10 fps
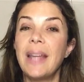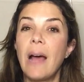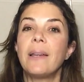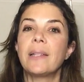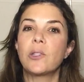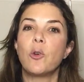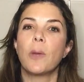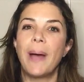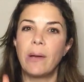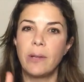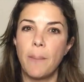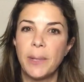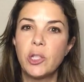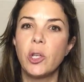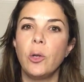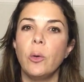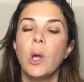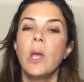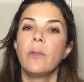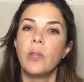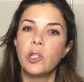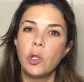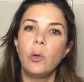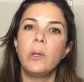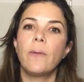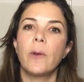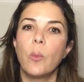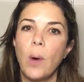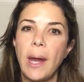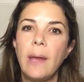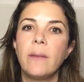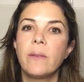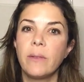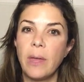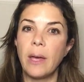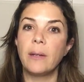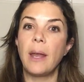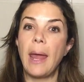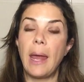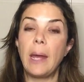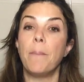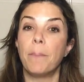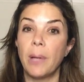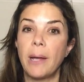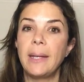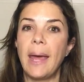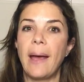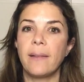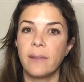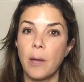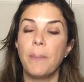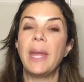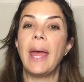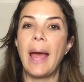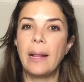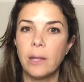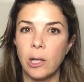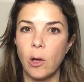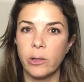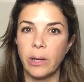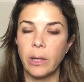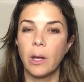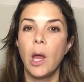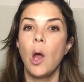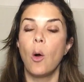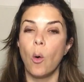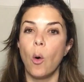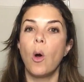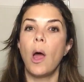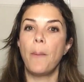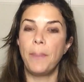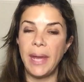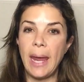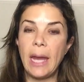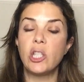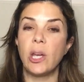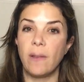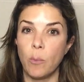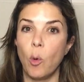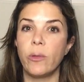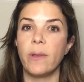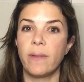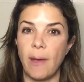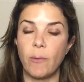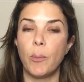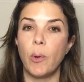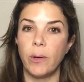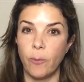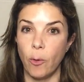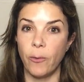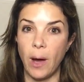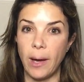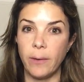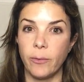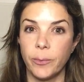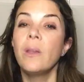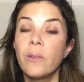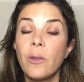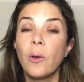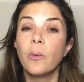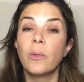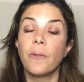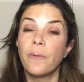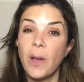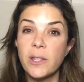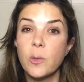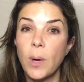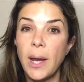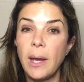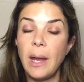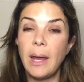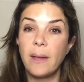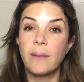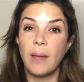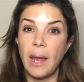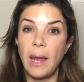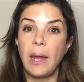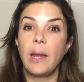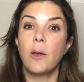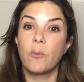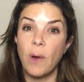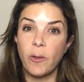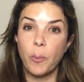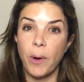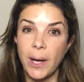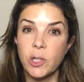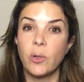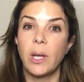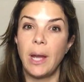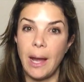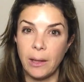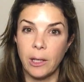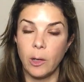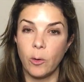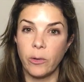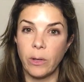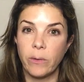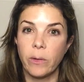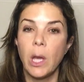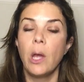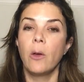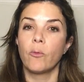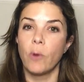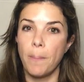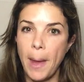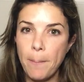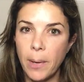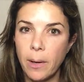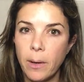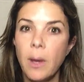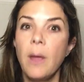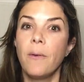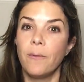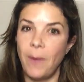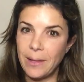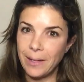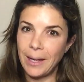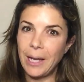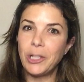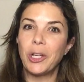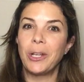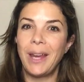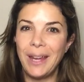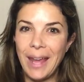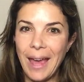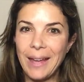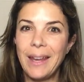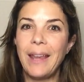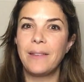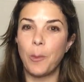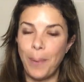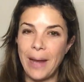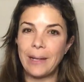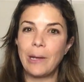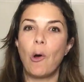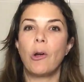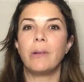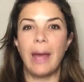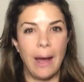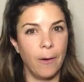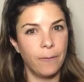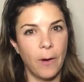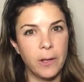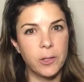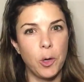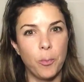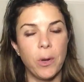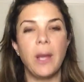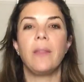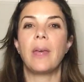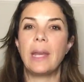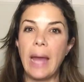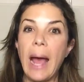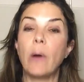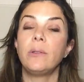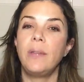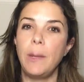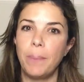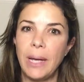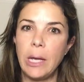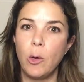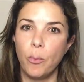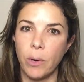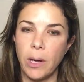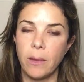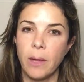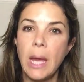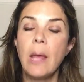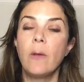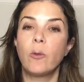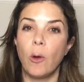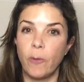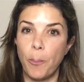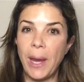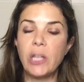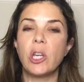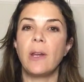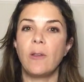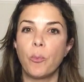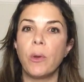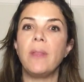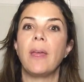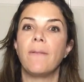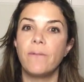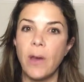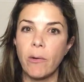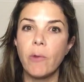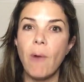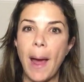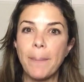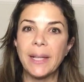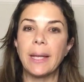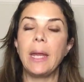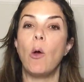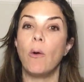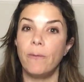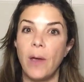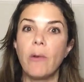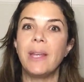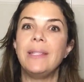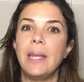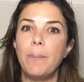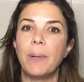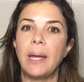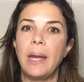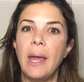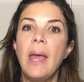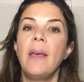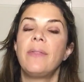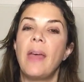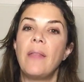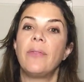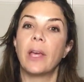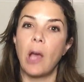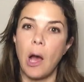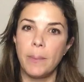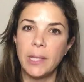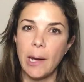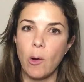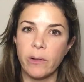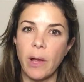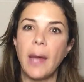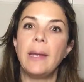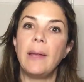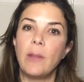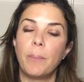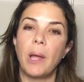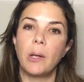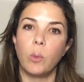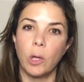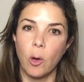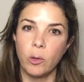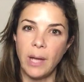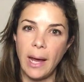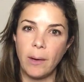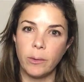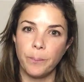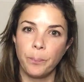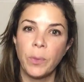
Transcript: now let's talk about number two, the two different ways that a blood gas can be alkalotic or a pH is more than 7.45. So the first way is a respiratory alkalosis. Remember, ventilation again is dependent on how fast you breathe and how deeply you breathe. So if a patient is breathing very rapidly or very deeply, then the carbon dioxide in the blood will go down.